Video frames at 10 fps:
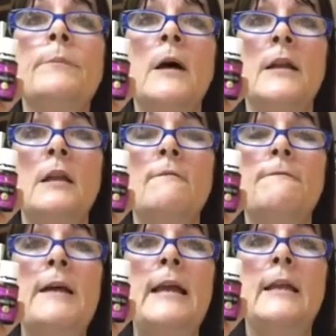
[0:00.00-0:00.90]
body
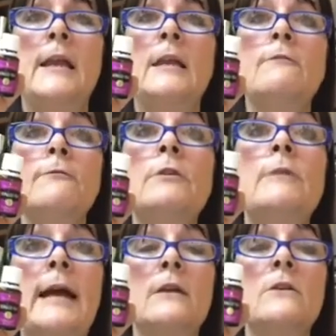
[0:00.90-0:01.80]
fight any free
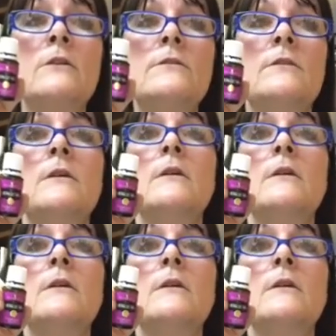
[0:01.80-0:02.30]
radicals,